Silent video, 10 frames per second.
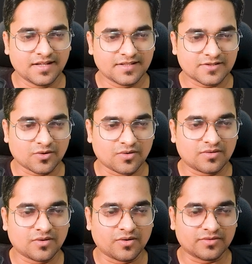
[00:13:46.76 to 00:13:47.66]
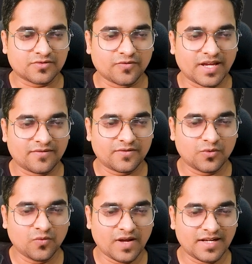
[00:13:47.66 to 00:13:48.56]
So, so we have
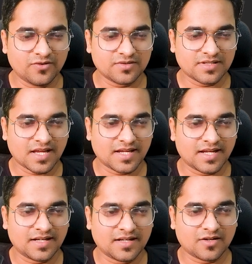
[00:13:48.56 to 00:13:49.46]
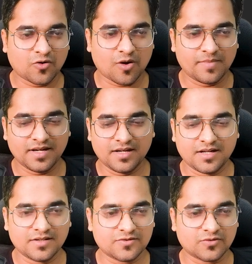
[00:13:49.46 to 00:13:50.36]
two values. I can comment
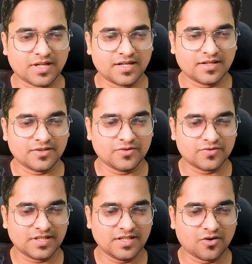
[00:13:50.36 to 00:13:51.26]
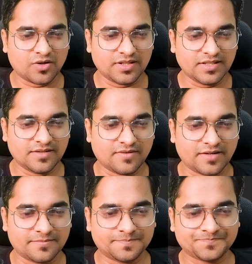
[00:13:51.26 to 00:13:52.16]
so that you see only the one.
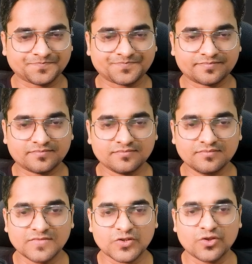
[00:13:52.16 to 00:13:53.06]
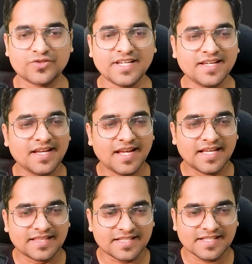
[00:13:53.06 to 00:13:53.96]
So you
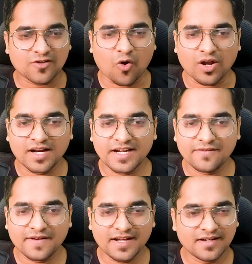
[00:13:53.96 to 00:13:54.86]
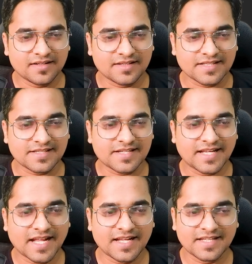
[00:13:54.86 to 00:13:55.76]
see, this is all undefined. This is
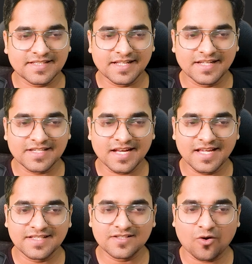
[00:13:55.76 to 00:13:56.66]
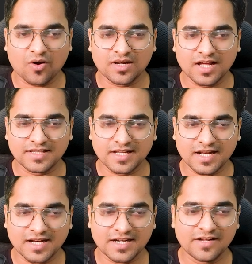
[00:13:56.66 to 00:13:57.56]
10 is initialized. All other
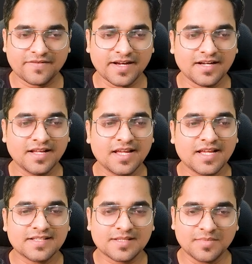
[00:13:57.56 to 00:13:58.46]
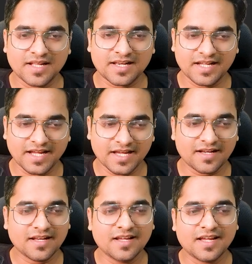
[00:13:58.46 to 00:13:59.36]
are undefined. Similarly
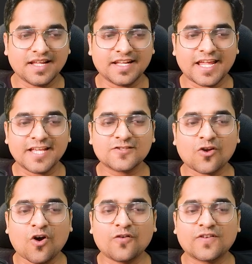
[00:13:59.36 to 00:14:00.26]
here, in case of